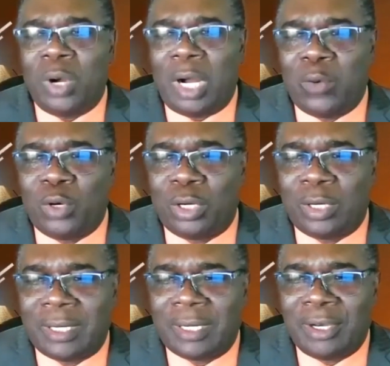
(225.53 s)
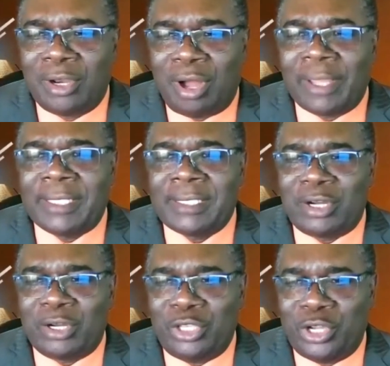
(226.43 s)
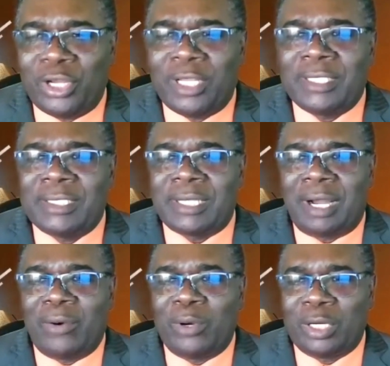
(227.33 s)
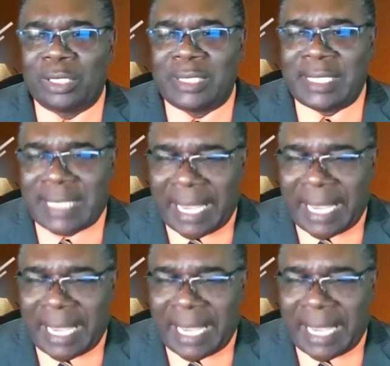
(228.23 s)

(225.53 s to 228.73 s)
to our longings, our yearnings, our